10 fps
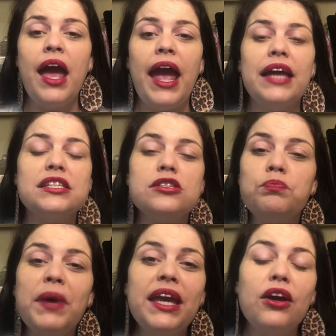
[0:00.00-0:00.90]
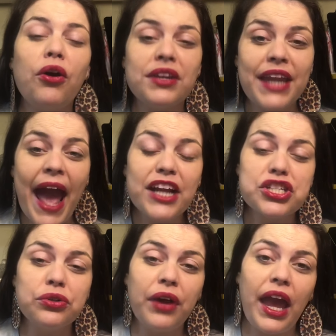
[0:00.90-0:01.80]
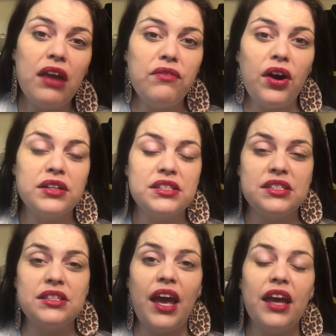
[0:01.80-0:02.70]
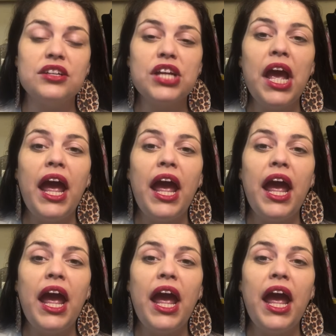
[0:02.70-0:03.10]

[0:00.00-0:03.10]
and speak on National Avon stage